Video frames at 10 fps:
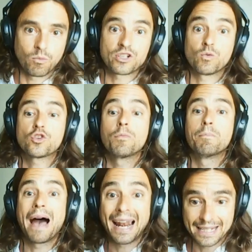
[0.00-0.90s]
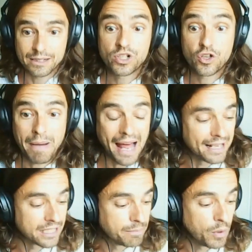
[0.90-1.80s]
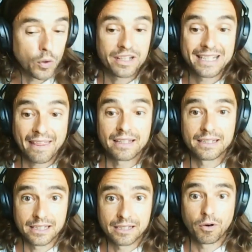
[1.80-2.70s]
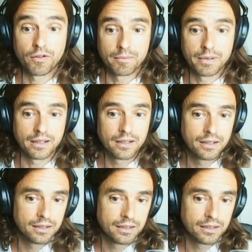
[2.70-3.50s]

we should balance both tendencies, probably.